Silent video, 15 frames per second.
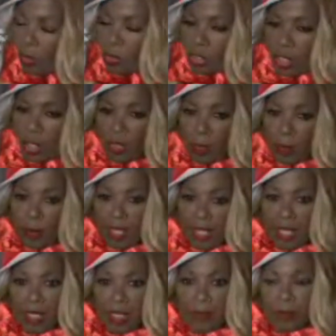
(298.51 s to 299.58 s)
slowly
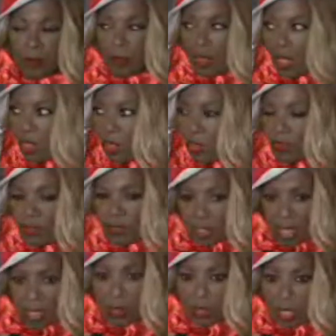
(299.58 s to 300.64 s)
peak, and then
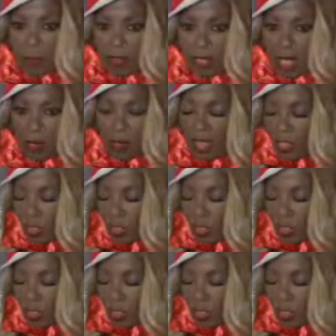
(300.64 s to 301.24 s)
you come down, right?